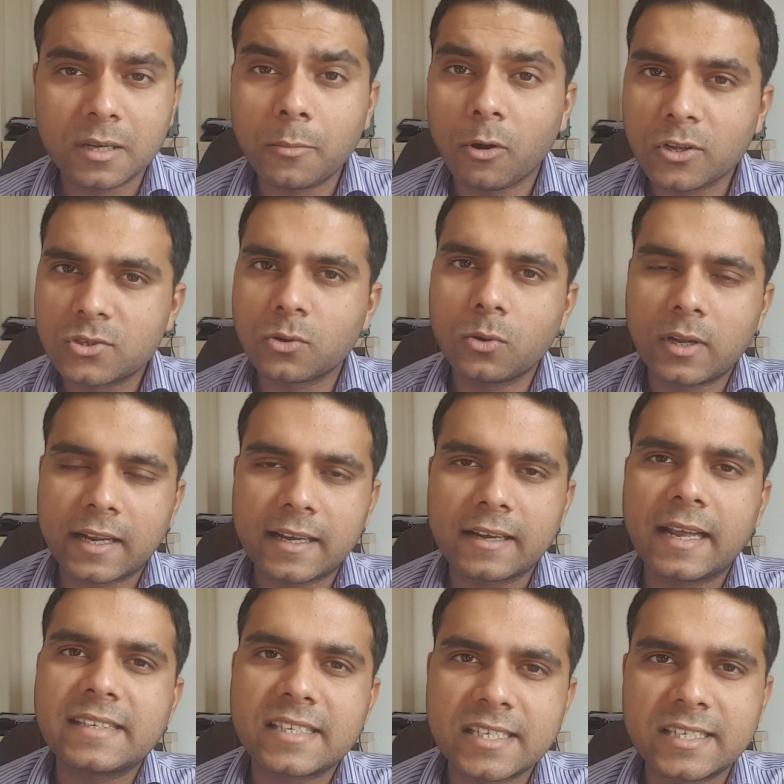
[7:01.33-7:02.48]
some also
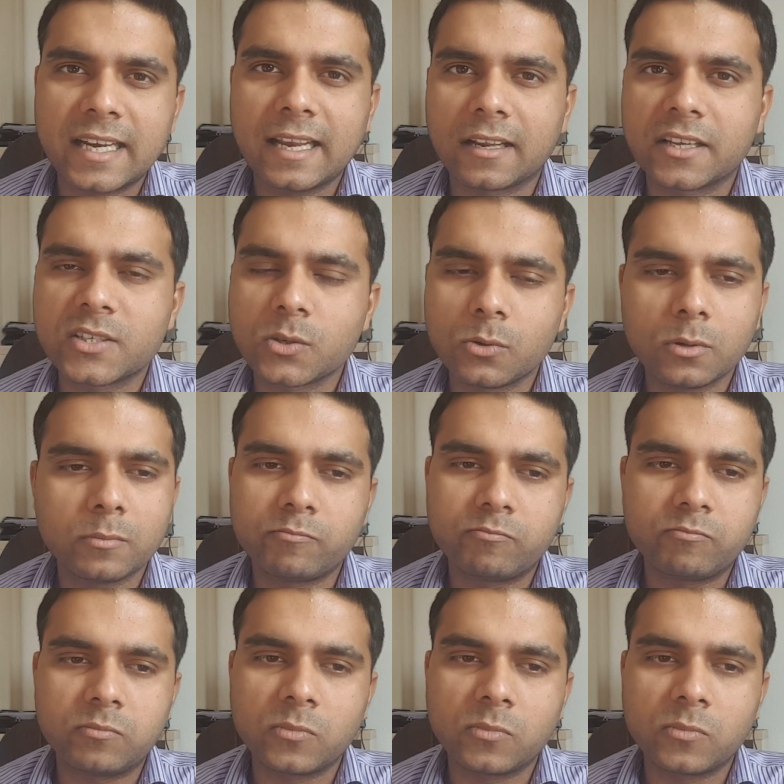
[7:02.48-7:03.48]
recognize TELC. So